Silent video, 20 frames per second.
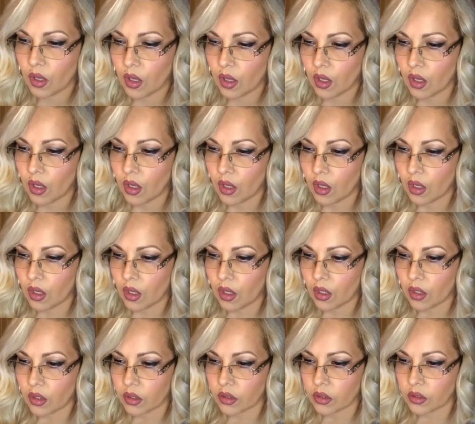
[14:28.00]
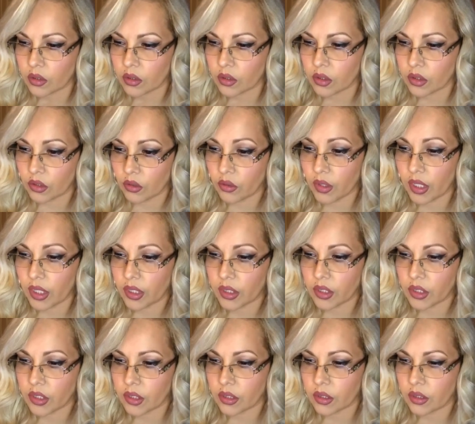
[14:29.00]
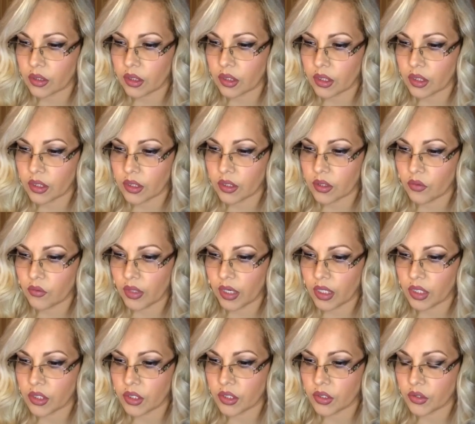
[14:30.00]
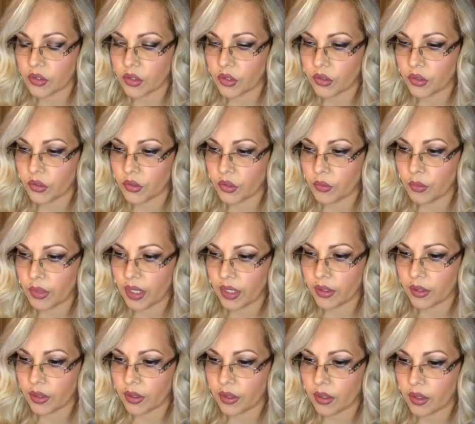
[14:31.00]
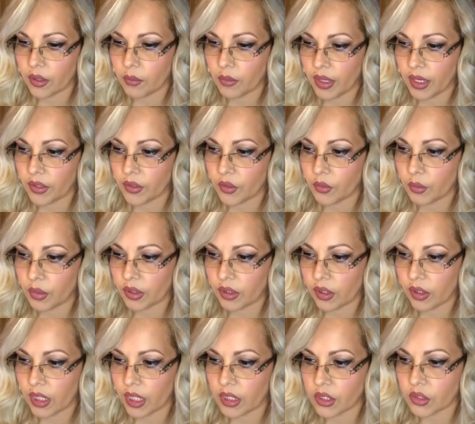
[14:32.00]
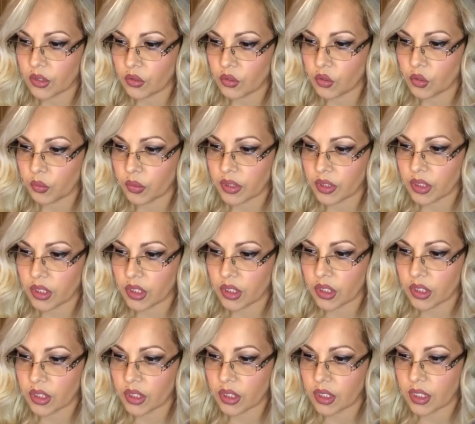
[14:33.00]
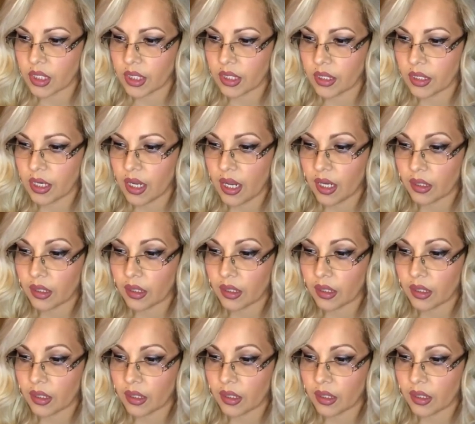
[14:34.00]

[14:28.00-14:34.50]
Stonehenge is arranged in a circular manner, but the Guidestones are positioned in an X pattern,